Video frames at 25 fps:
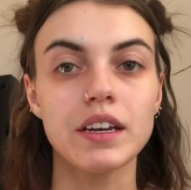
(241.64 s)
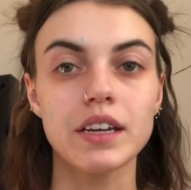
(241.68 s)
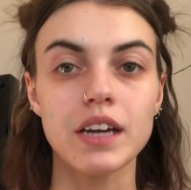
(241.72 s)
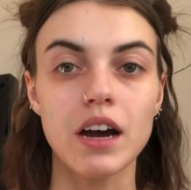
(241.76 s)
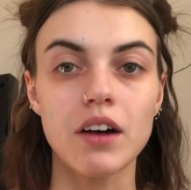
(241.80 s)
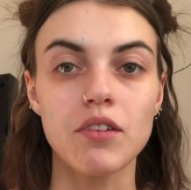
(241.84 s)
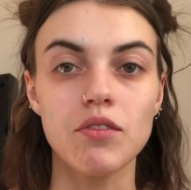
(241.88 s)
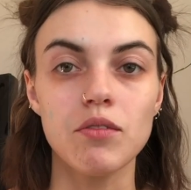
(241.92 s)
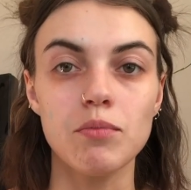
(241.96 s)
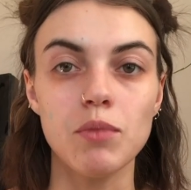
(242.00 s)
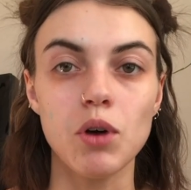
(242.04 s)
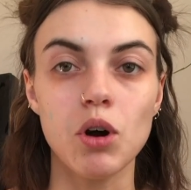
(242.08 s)

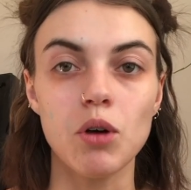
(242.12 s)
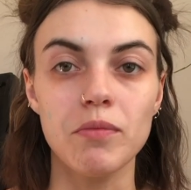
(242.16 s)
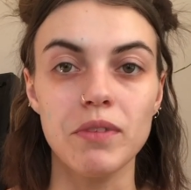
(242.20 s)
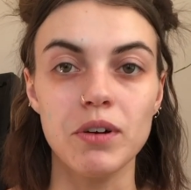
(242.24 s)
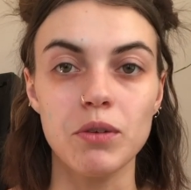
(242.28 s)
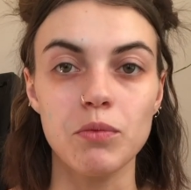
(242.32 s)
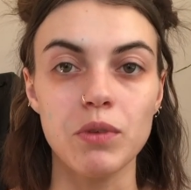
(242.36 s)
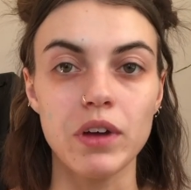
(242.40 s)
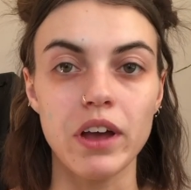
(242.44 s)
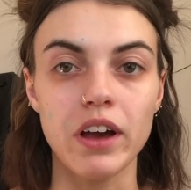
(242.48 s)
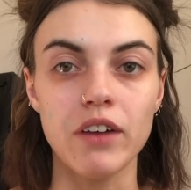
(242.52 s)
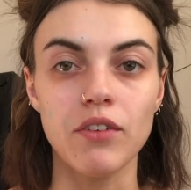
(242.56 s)
now the
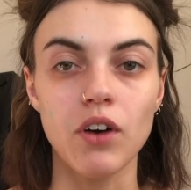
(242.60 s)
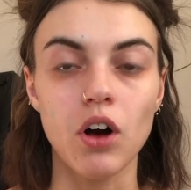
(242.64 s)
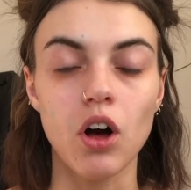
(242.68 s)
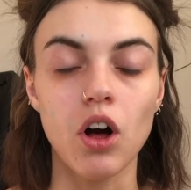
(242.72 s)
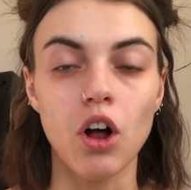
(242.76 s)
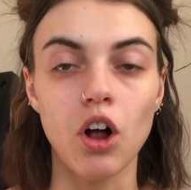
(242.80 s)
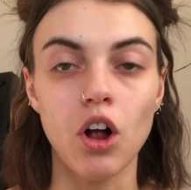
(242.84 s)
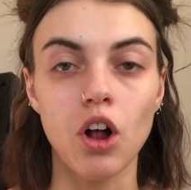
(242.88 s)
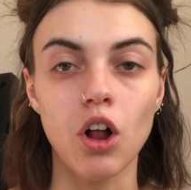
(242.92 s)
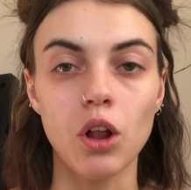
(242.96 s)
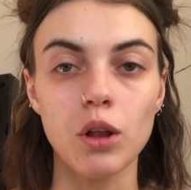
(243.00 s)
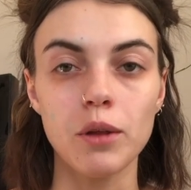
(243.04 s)
moment we have
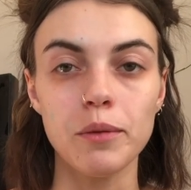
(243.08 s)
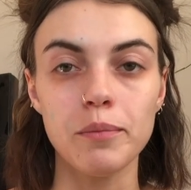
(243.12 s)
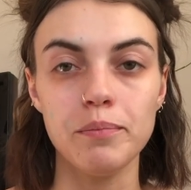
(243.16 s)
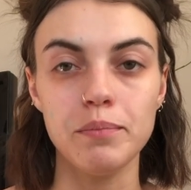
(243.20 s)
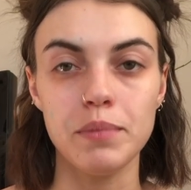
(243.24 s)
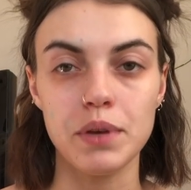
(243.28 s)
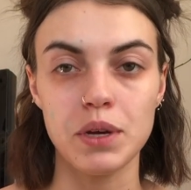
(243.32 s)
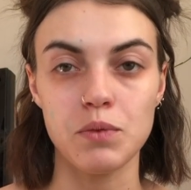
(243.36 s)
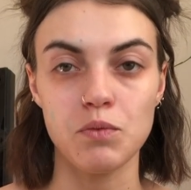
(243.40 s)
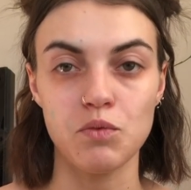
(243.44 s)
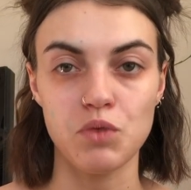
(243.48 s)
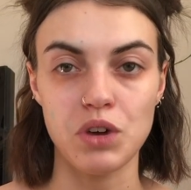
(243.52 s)
all
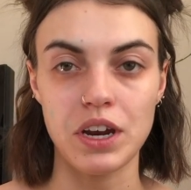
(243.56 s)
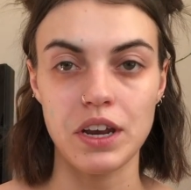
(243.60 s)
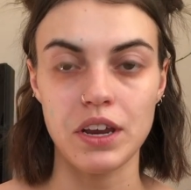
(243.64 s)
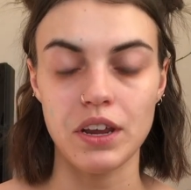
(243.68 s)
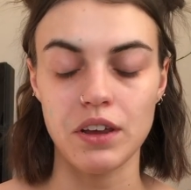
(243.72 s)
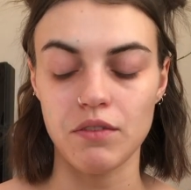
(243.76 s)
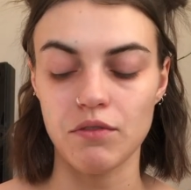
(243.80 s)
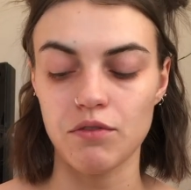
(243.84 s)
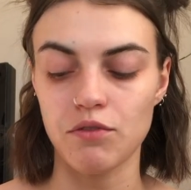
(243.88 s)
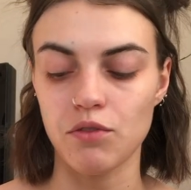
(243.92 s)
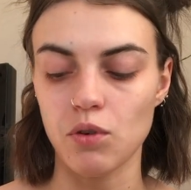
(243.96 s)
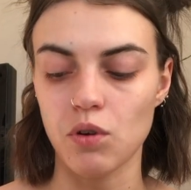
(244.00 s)
been
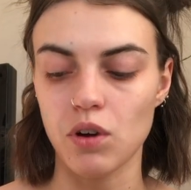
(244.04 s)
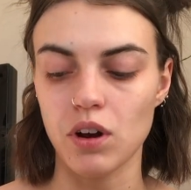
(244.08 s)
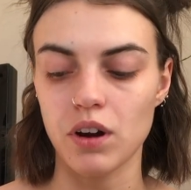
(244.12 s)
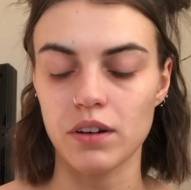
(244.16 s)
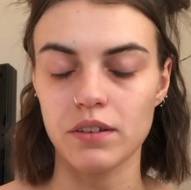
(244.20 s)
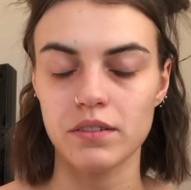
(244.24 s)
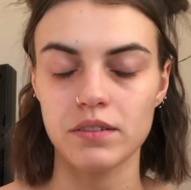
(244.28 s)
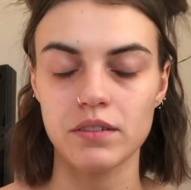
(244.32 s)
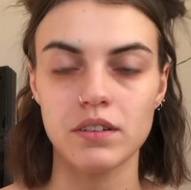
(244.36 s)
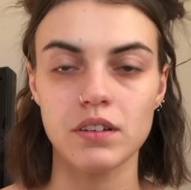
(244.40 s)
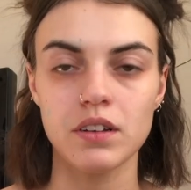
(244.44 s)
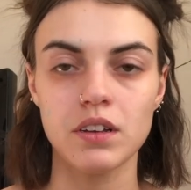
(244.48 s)
waiting for,
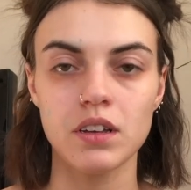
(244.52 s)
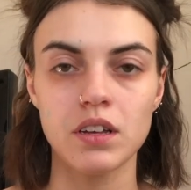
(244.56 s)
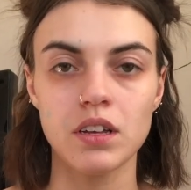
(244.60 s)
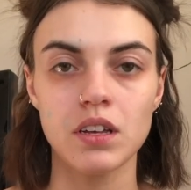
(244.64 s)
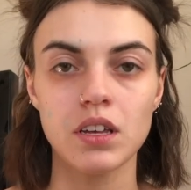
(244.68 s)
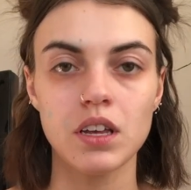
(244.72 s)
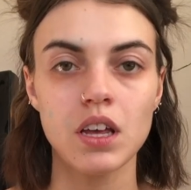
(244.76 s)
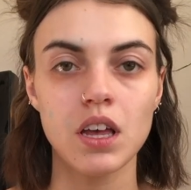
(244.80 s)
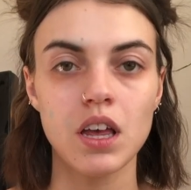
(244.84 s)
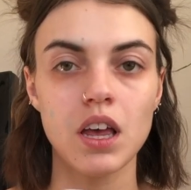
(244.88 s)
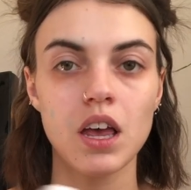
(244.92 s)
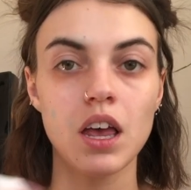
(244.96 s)

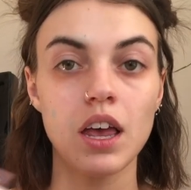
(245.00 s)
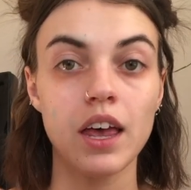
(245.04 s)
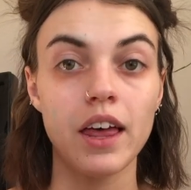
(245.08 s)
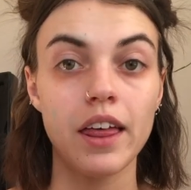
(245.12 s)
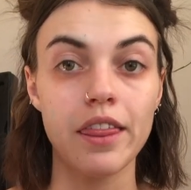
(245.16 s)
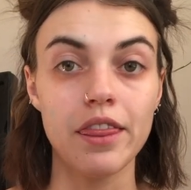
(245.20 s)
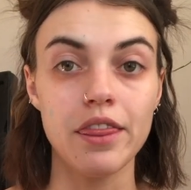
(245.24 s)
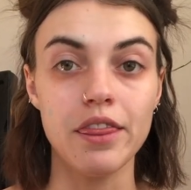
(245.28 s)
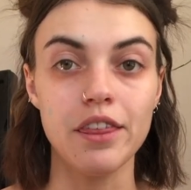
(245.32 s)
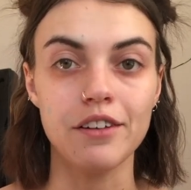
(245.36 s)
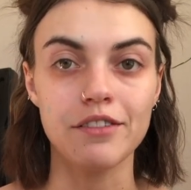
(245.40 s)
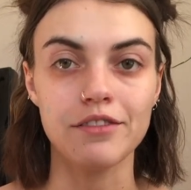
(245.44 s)

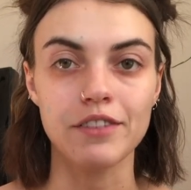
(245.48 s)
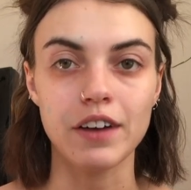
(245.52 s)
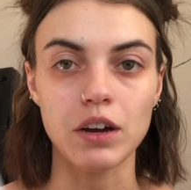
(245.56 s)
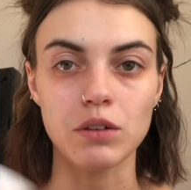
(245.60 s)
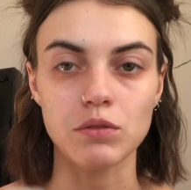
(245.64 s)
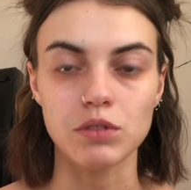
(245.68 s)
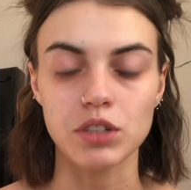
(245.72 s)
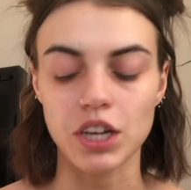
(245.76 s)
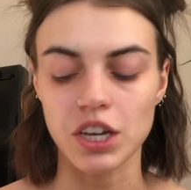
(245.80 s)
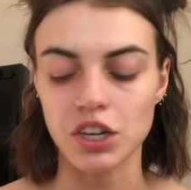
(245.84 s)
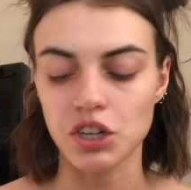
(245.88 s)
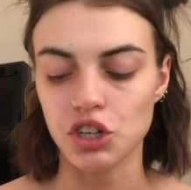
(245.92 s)
the
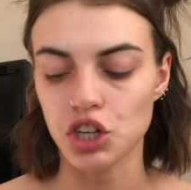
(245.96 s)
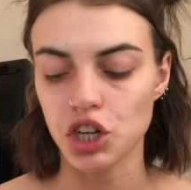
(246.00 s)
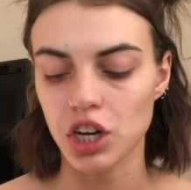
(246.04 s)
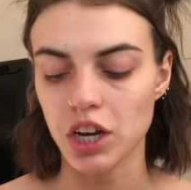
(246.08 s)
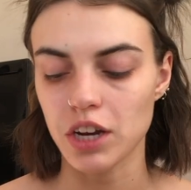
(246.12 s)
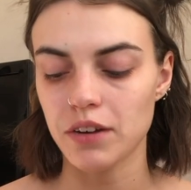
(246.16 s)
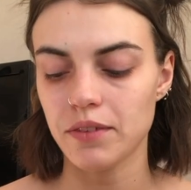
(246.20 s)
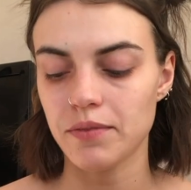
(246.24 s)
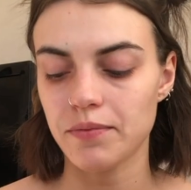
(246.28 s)
foundation.